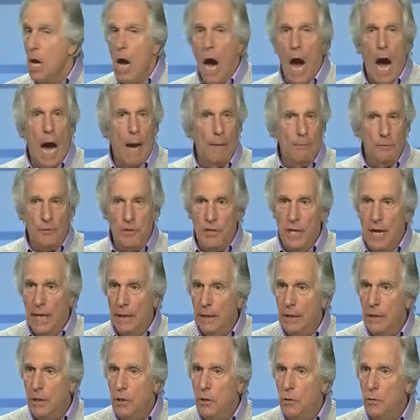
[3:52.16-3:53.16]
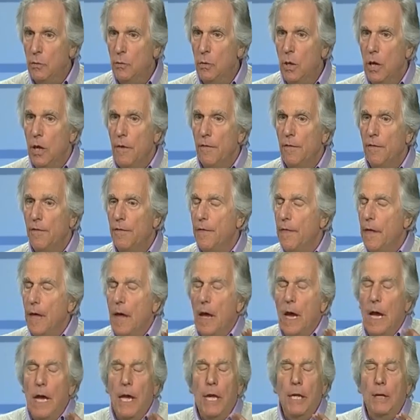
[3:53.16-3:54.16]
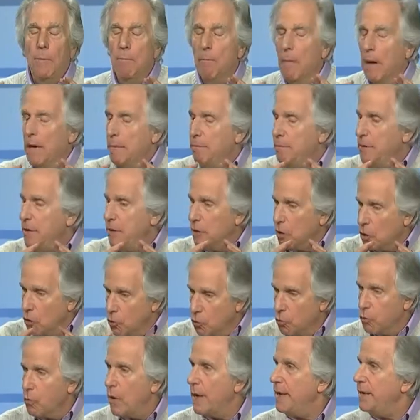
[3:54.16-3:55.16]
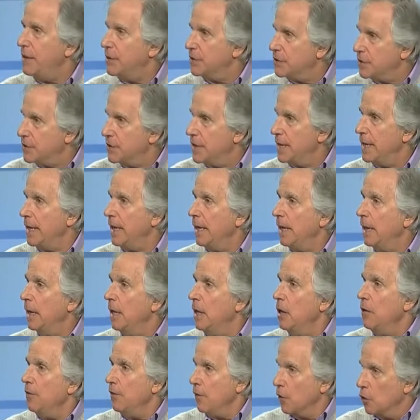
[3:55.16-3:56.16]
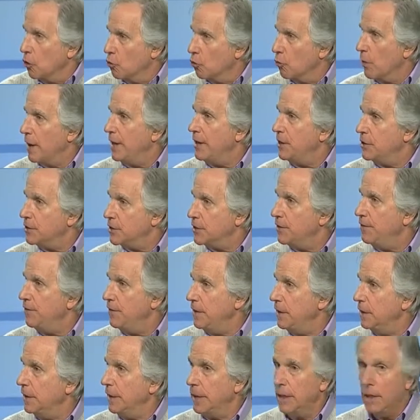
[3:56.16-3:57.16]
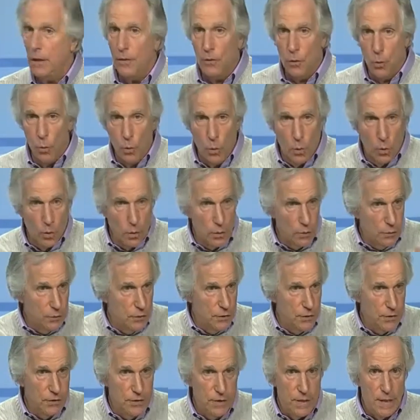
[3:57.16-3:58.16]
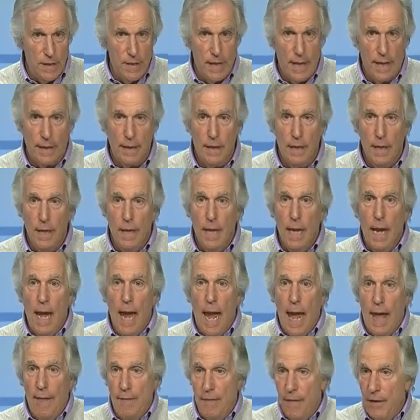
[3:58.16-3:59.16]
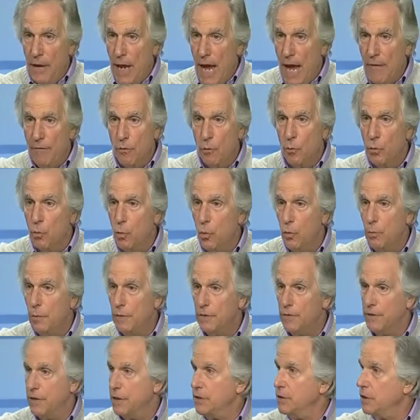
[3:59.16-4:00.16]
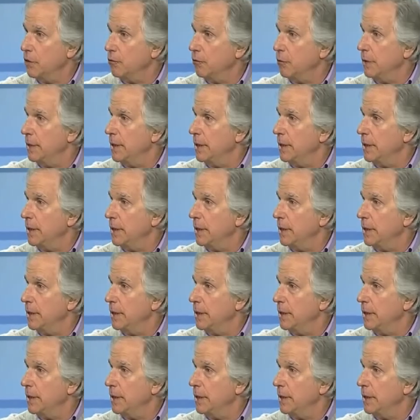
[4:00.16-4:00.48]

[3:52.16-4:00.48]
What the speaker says: I'm telling you, it might be the greatest thing, the greatest feeling in the world to see that. And then have a room of 600